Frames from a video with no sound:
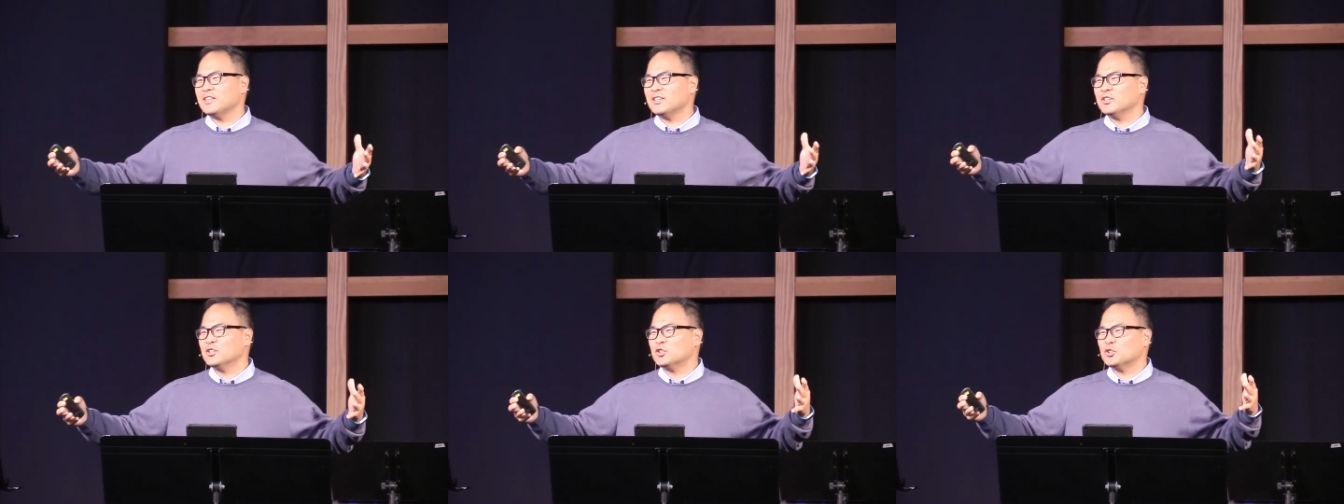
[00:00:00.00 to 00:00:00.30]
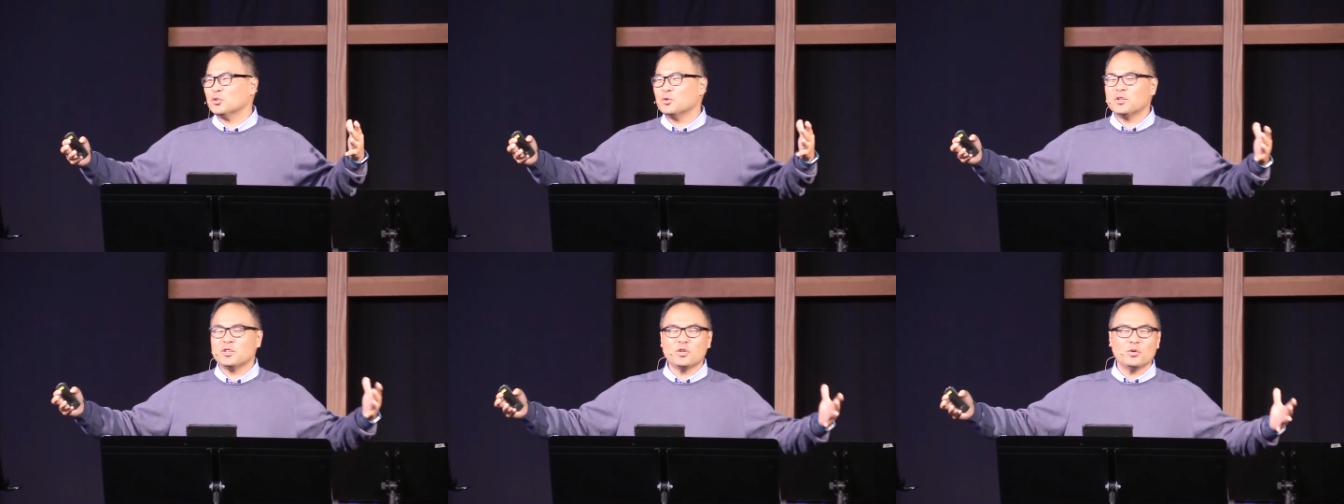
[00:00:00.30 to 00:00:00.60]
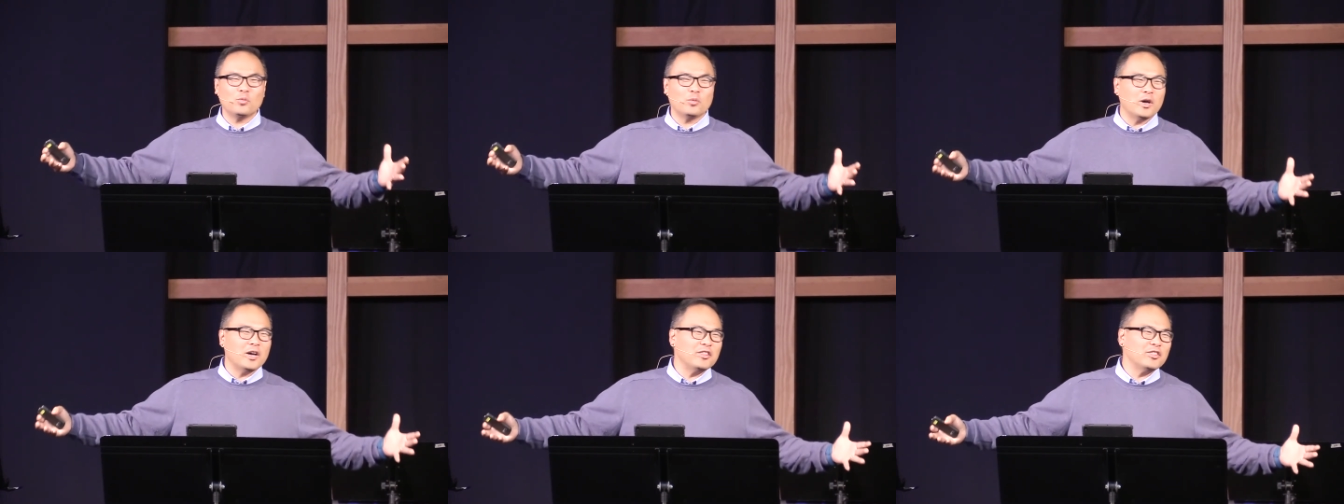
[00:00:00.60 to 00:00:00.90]
enjoy
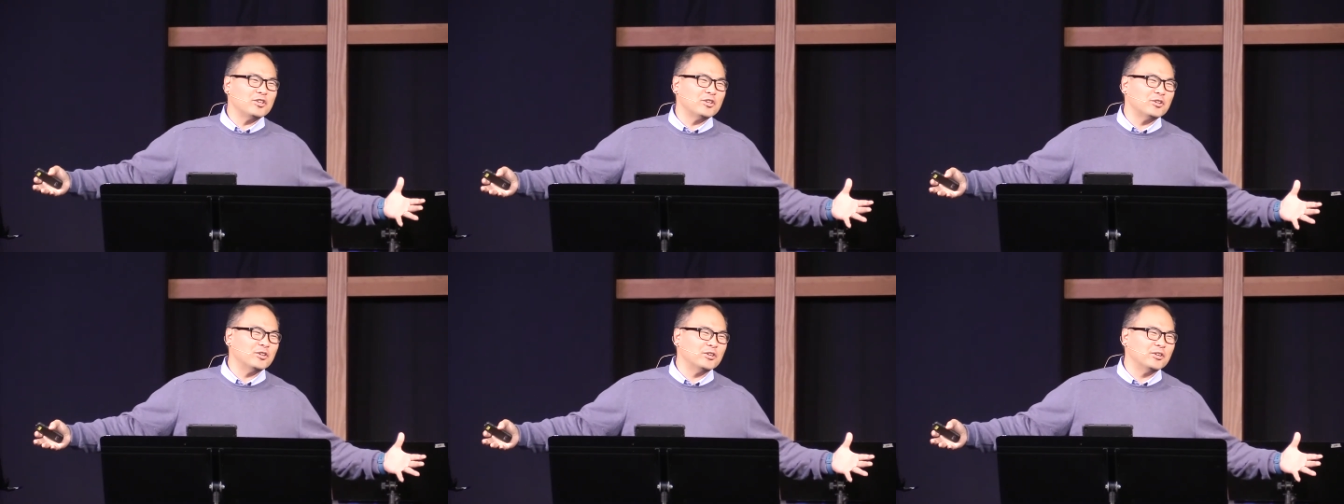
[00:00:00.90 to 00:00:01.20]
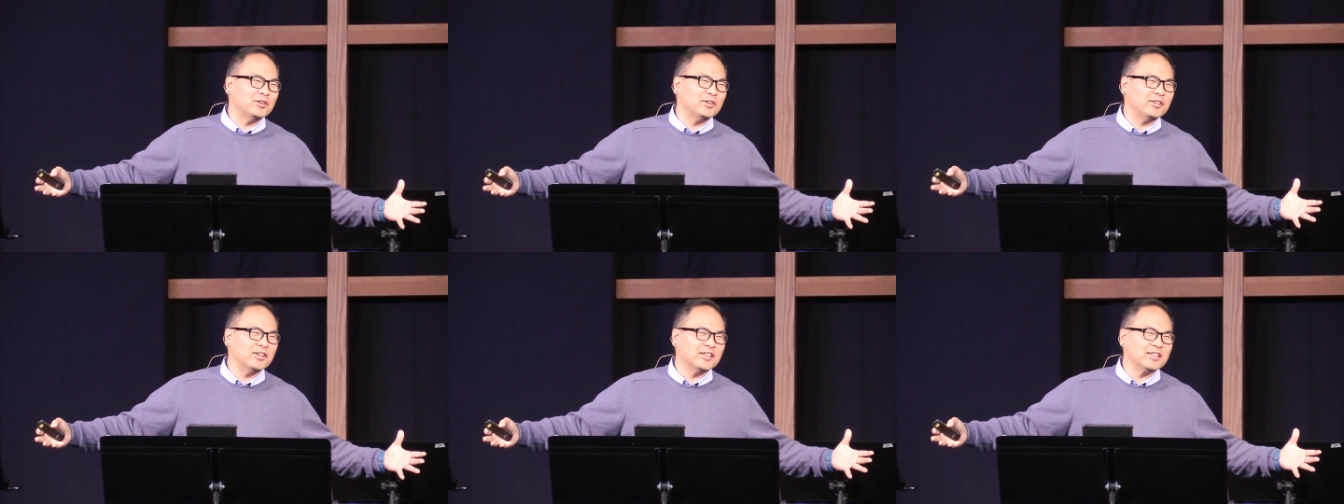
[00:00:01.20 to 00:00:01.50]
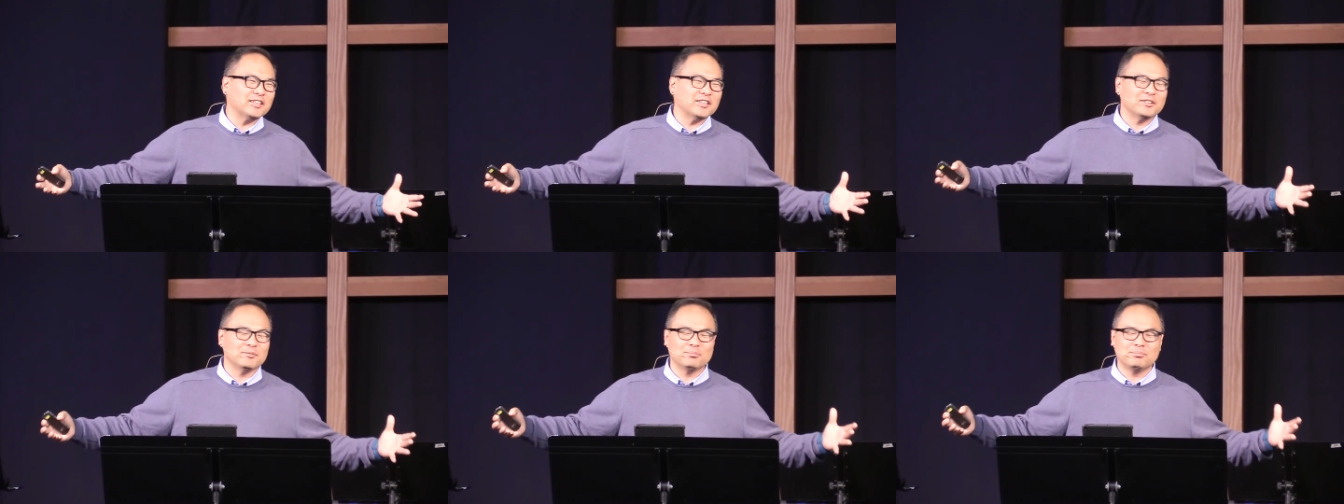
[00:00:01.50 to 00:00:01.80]
the weather, and I
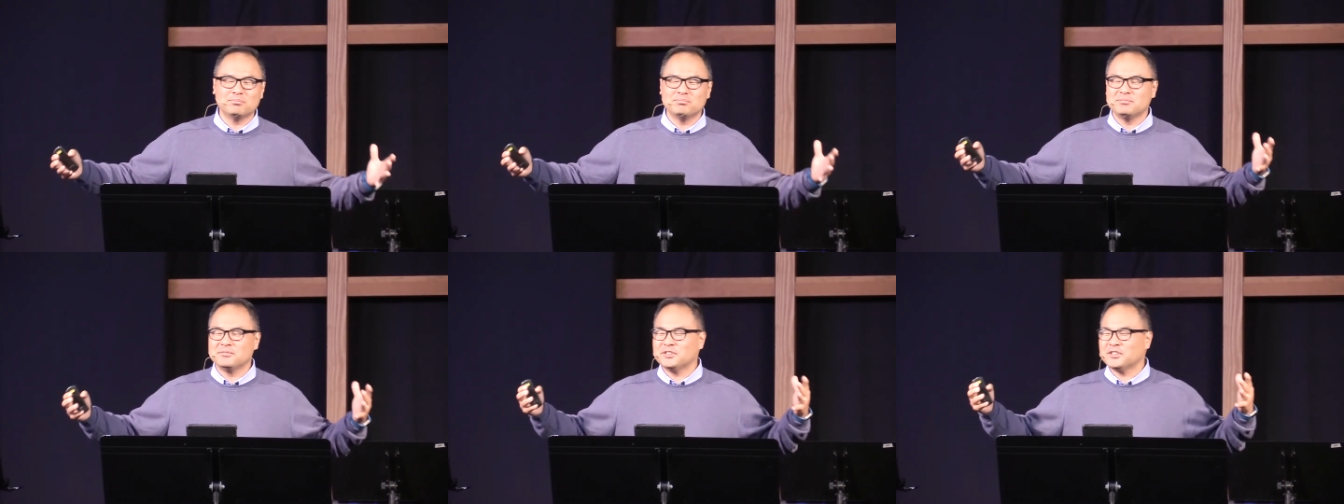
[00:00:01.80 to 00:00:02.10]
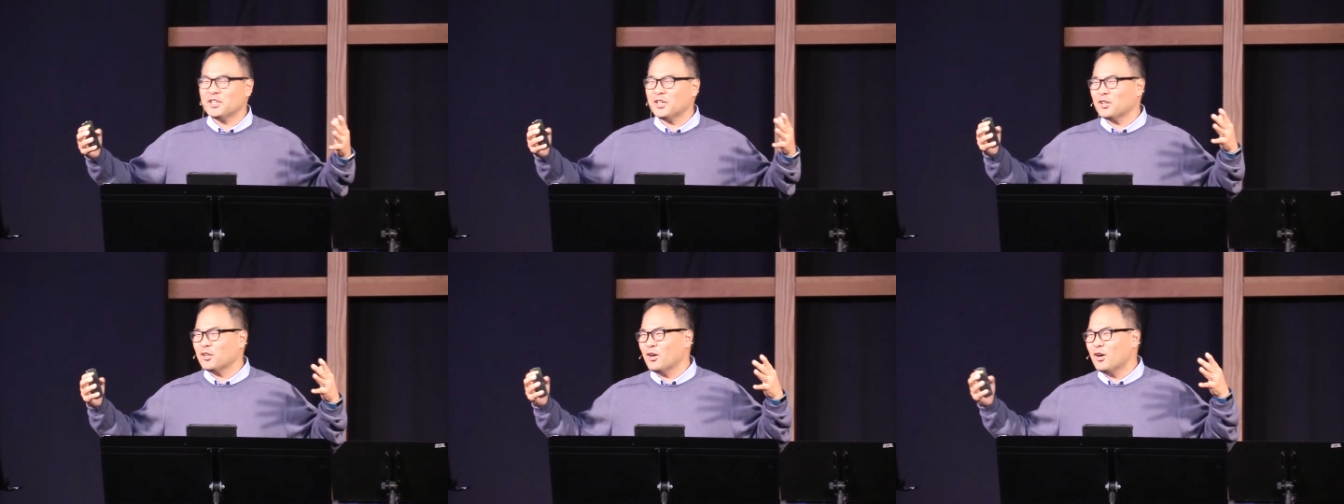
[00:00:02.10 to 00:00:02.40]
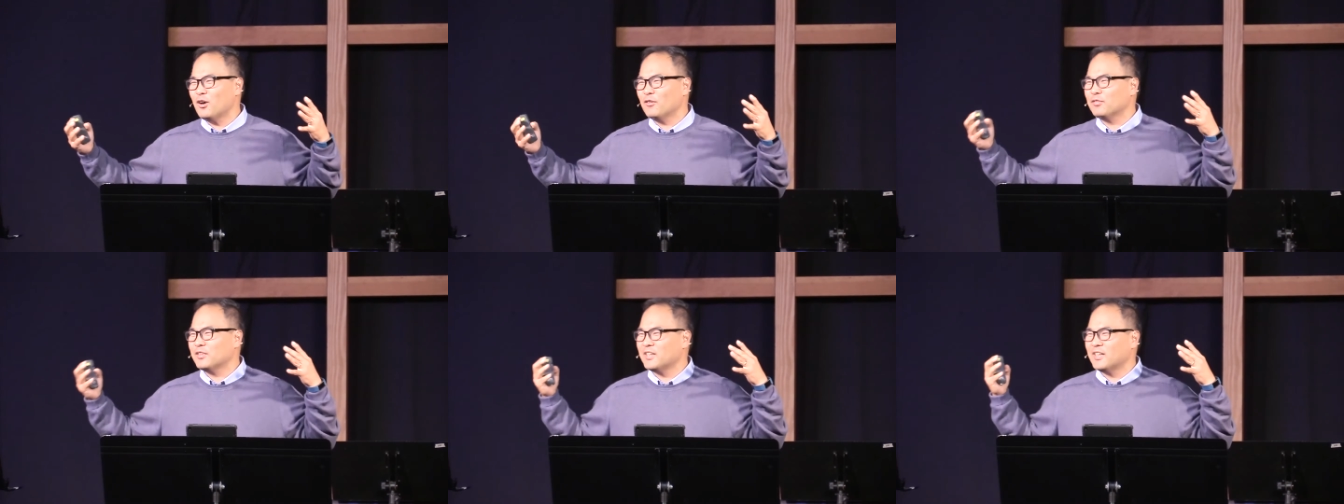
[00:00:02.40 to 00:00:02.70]
can check
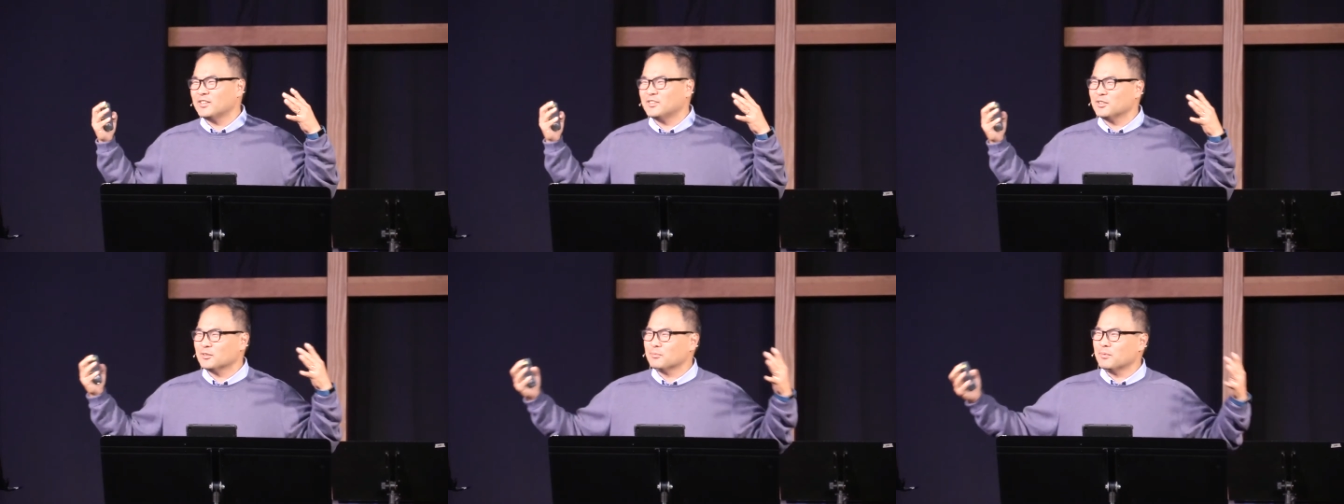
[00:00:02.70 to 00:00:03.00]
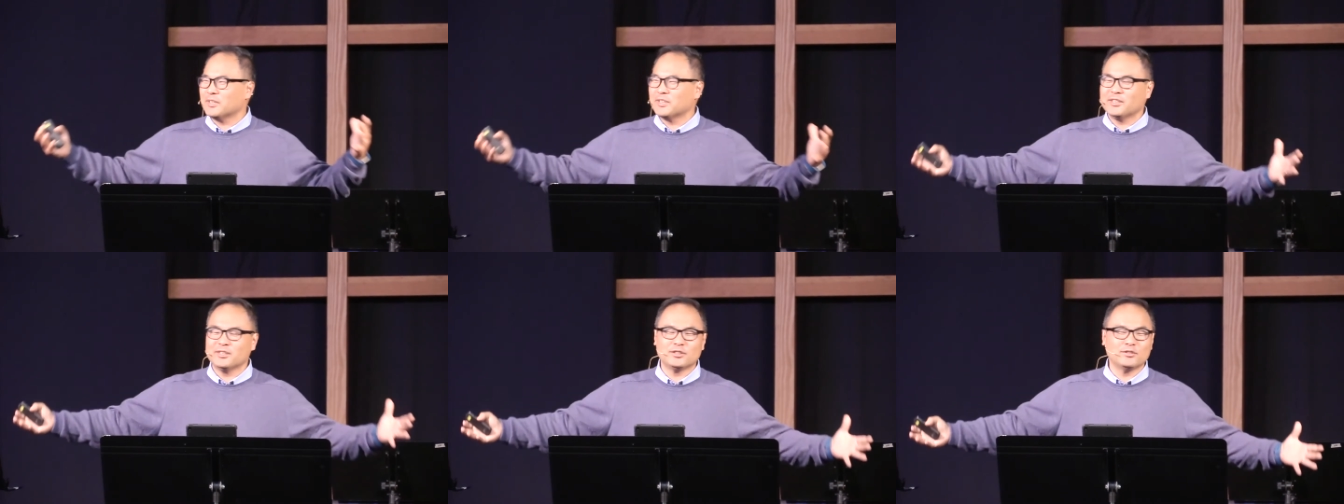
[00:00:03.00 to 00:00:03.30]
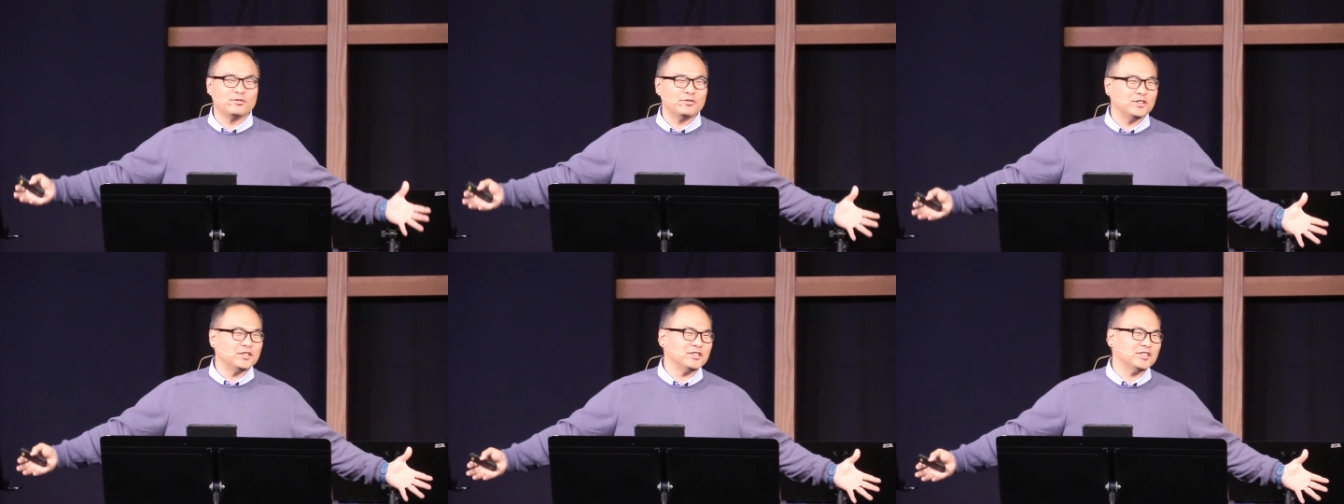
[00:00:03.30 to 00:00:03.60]
off that I took my kids
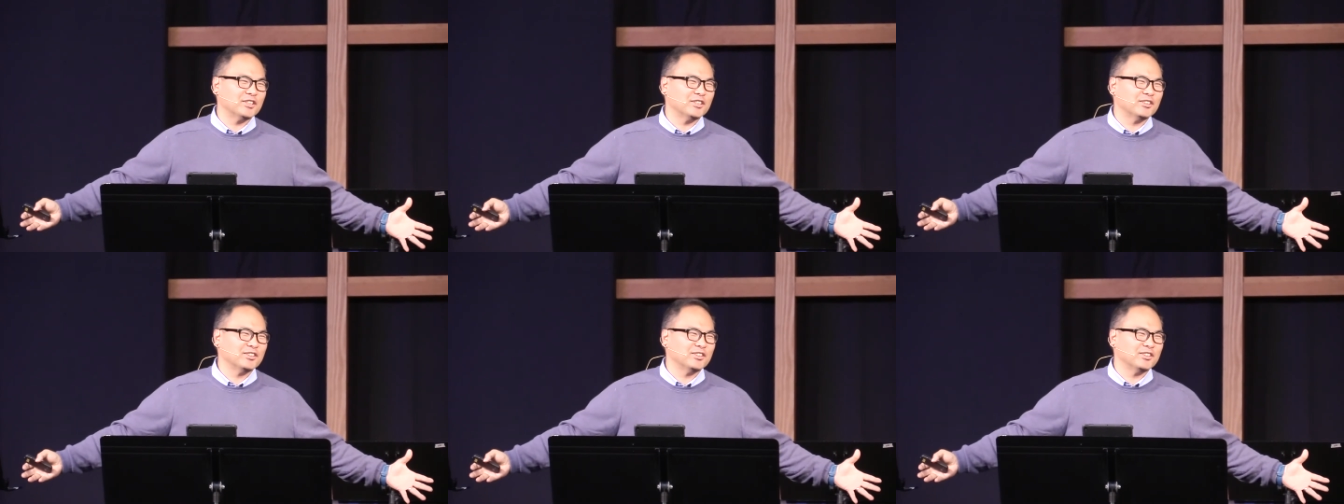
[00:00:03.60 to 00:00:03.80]
fishing,